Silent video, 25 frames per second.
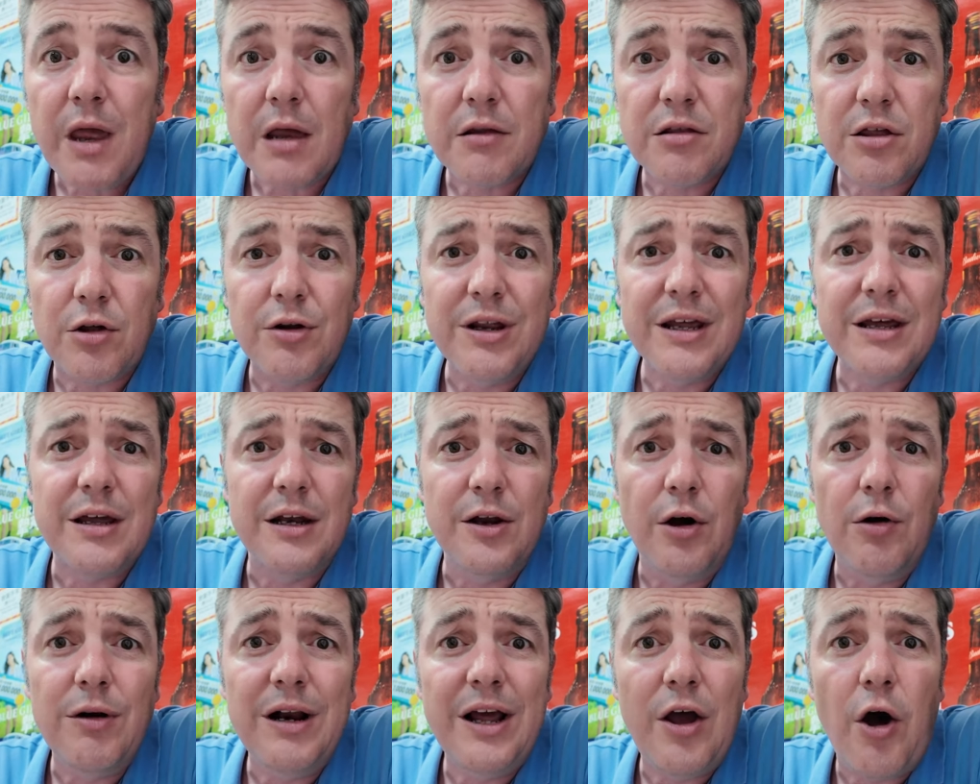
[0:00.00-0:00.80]
So they can
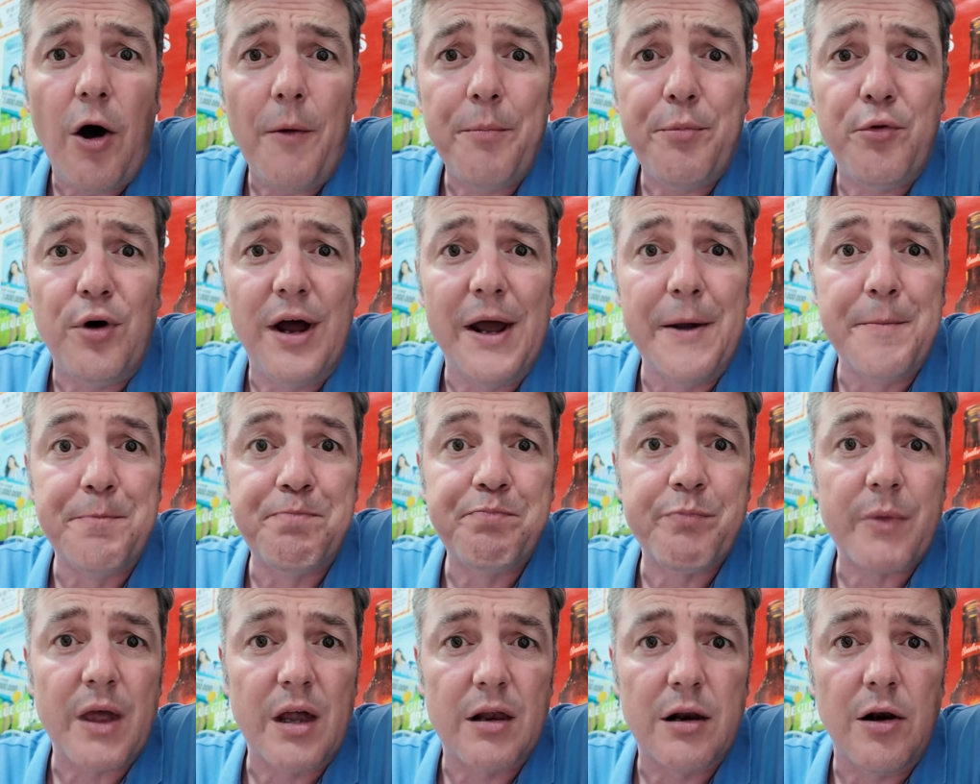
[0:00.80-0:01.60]
only operate
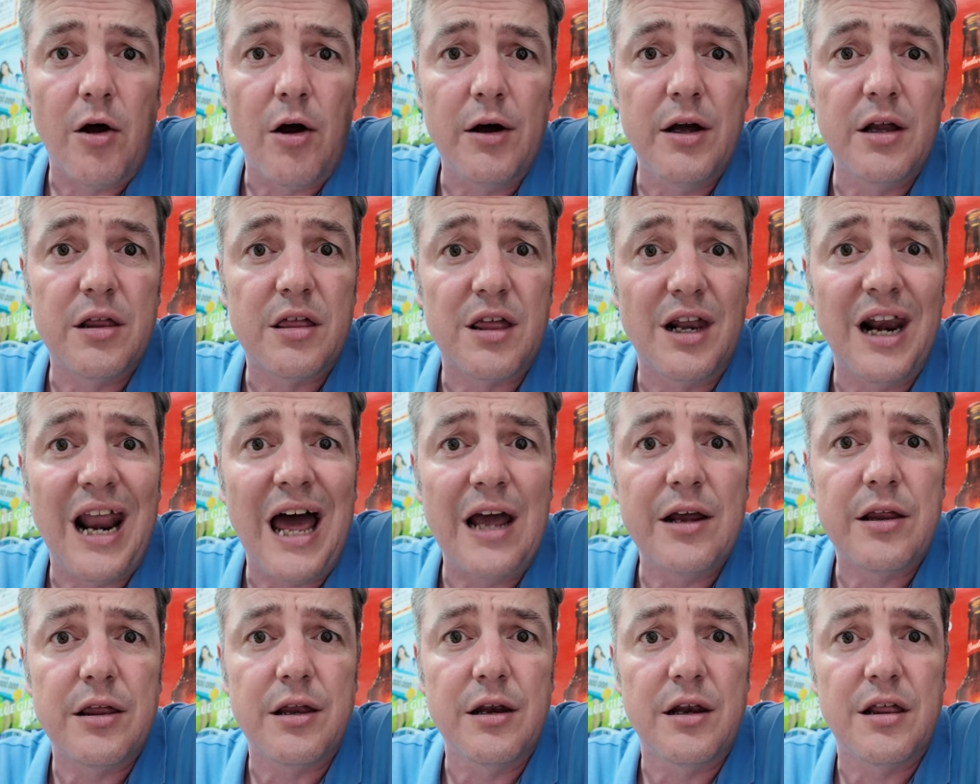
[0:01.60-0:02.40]
as long as the
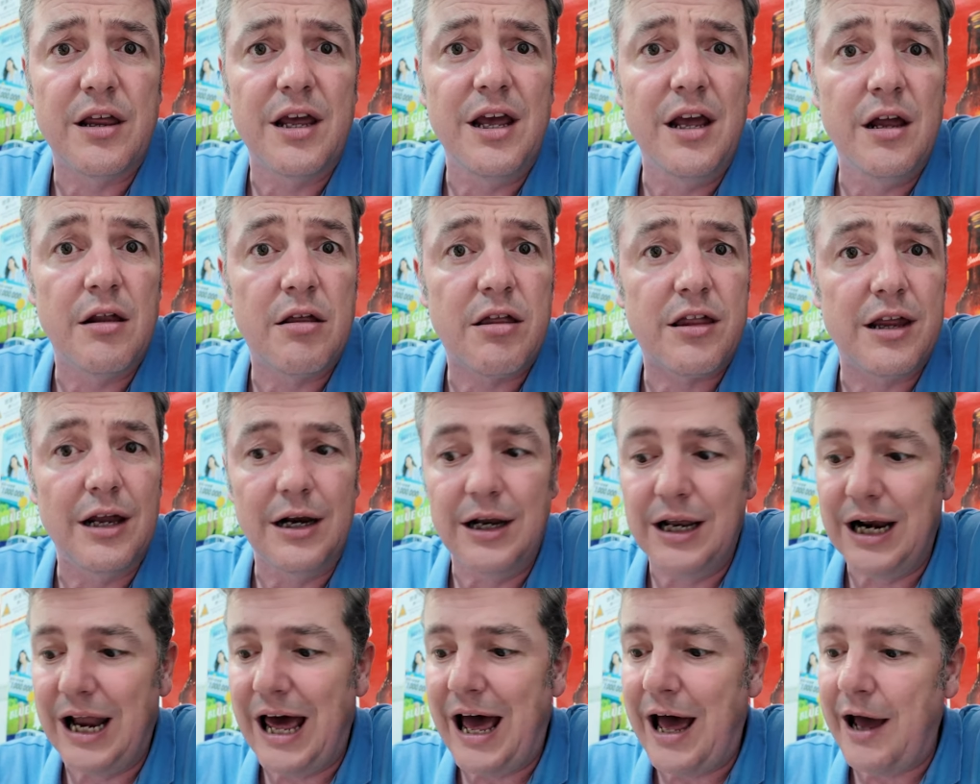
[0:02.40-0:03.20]
licensee is still
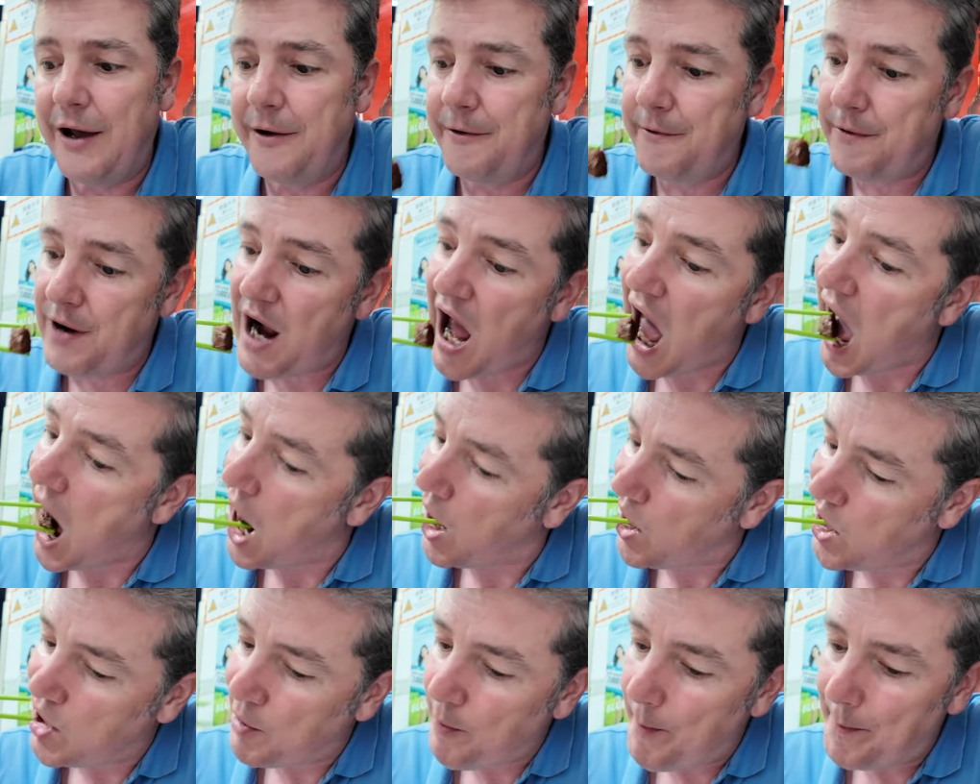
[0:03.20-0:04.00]
alive.
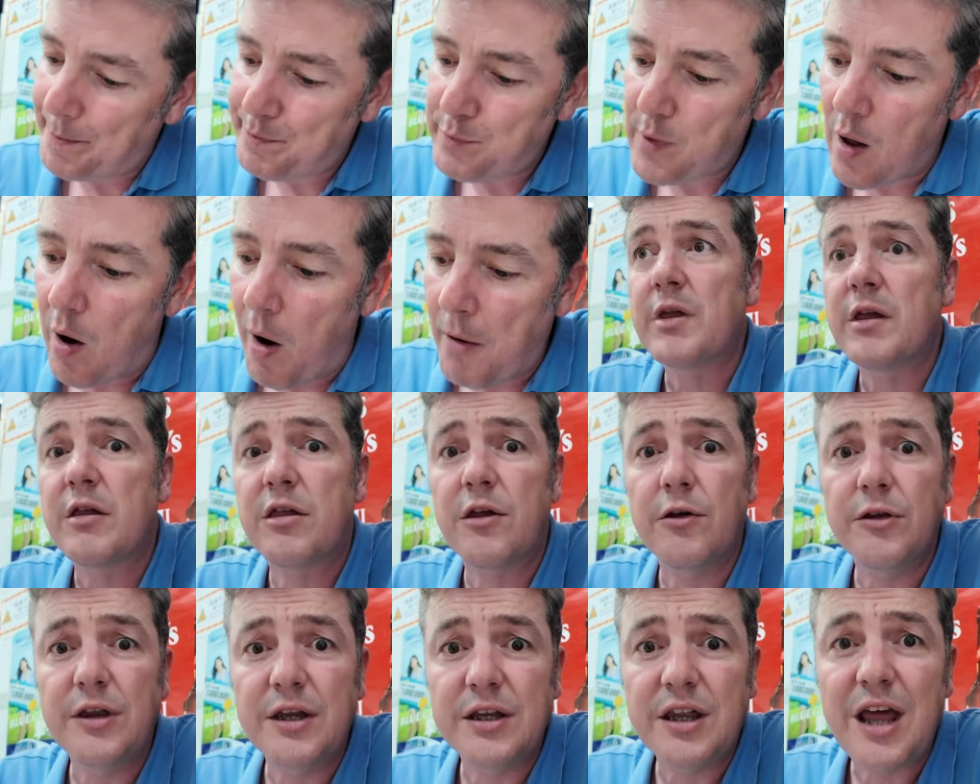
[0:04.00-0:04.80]

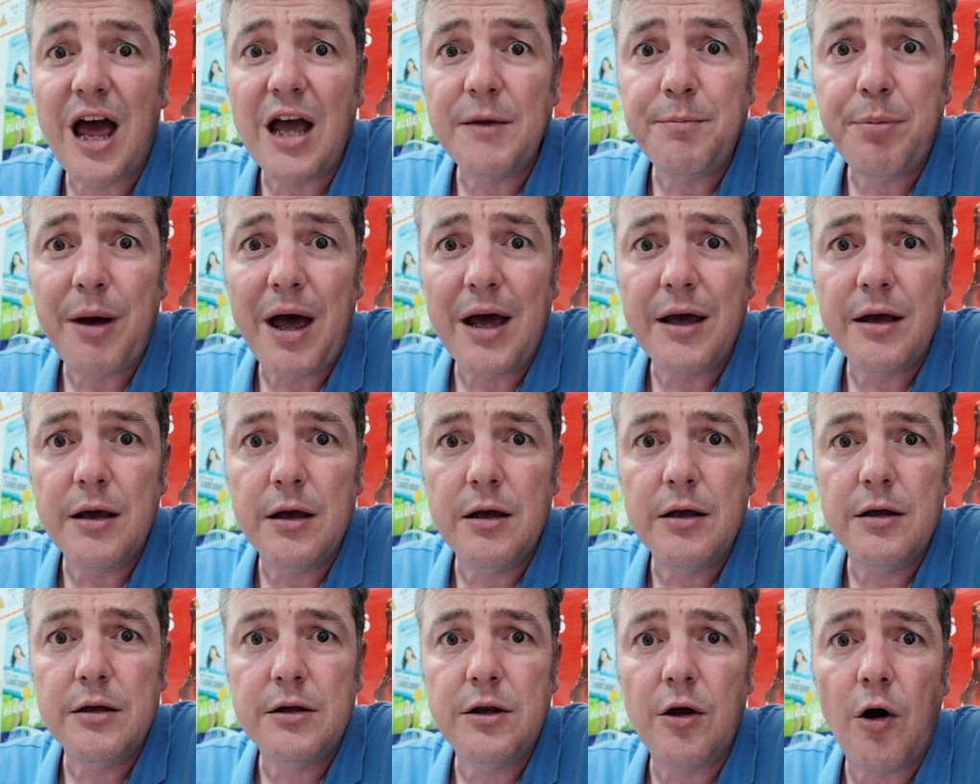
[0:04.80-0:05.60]
So the Dai Pai
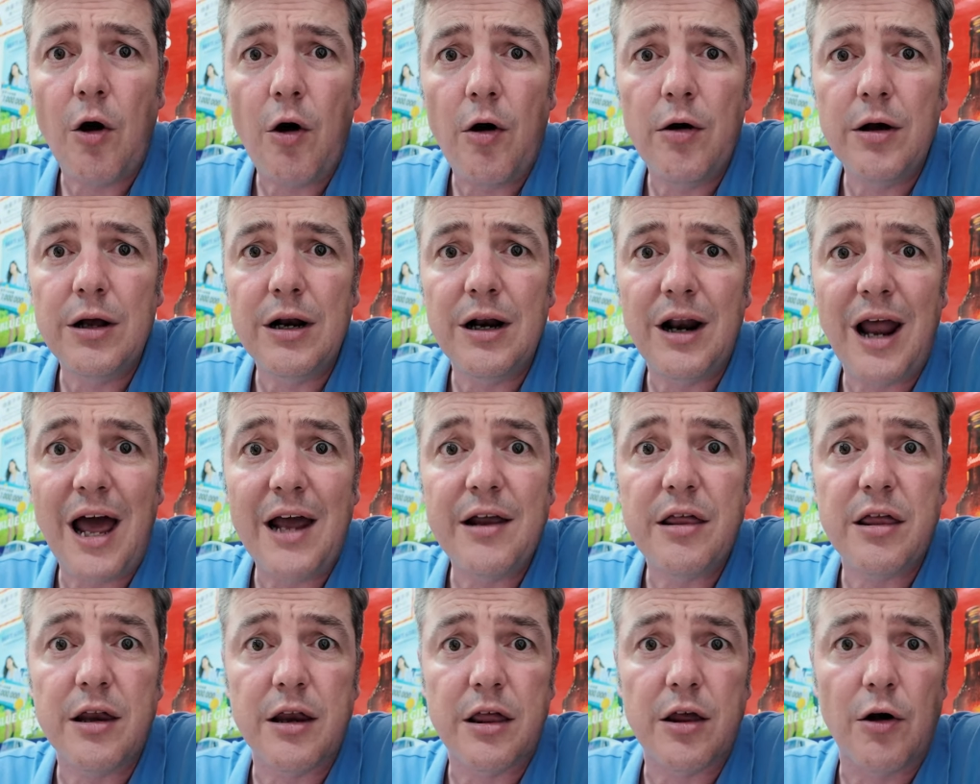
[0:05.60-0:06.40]
Dong
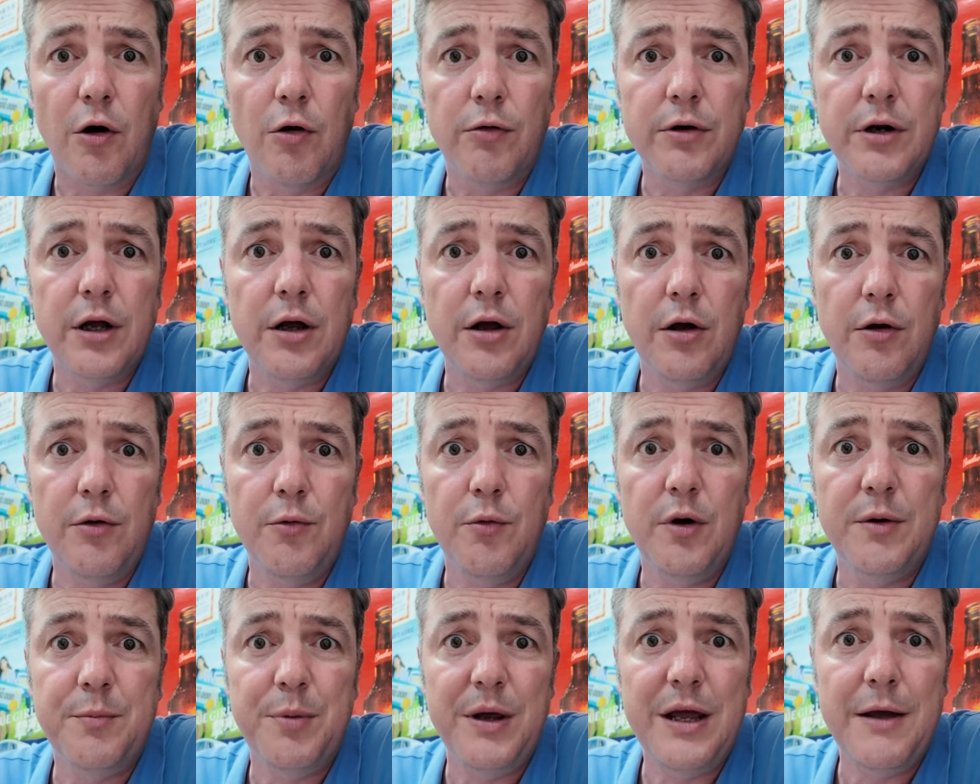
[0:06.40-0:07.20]
license holder, who
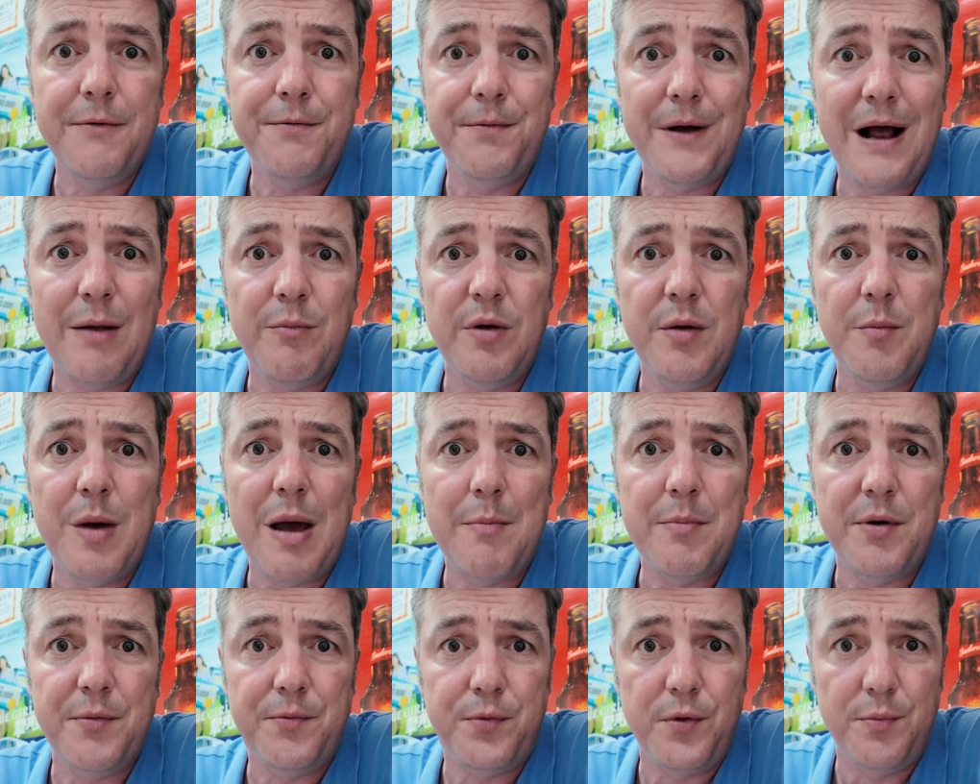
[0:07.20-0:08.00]
would be a family
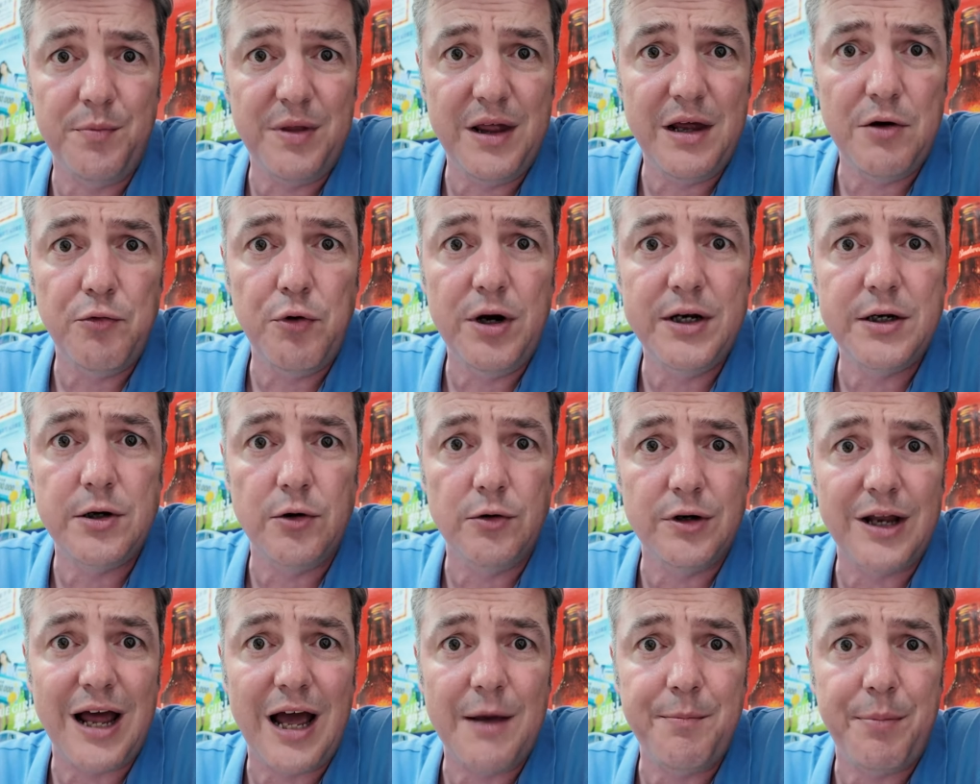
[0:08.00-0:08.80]
member from the original
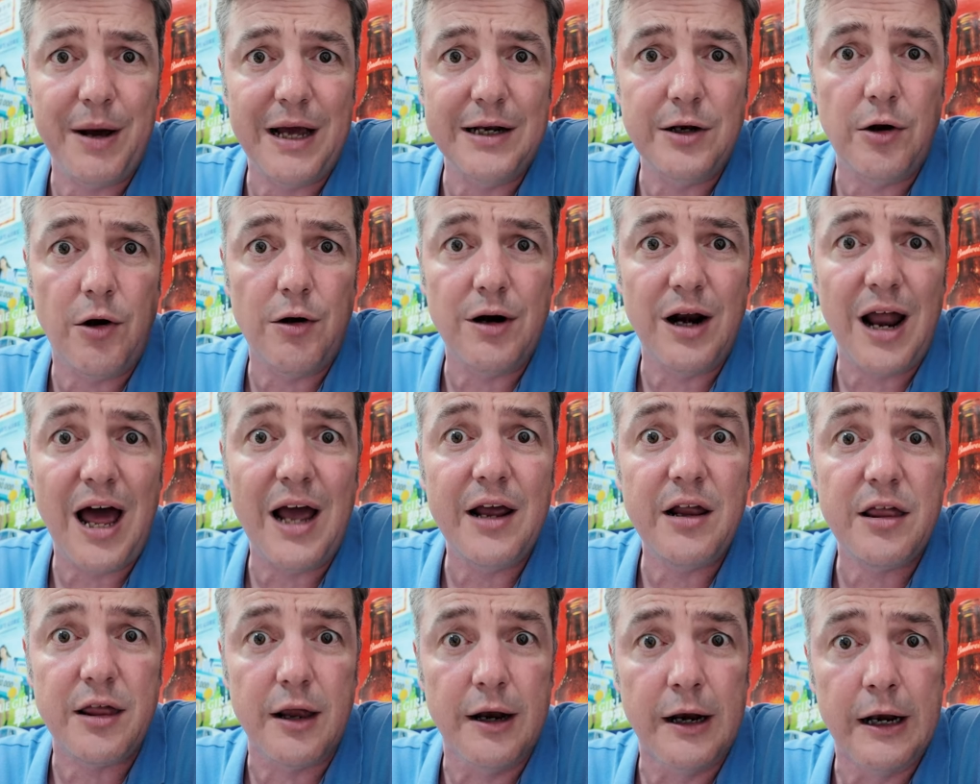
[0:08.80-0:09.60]
Dai Pai Dong
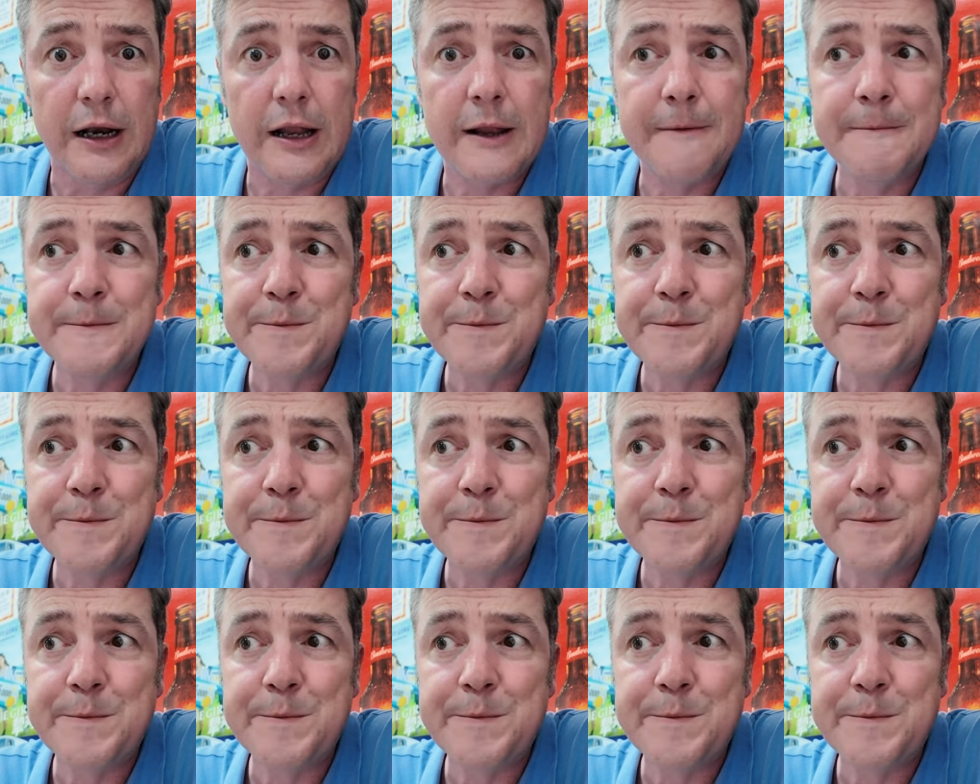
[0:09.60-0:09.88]
license,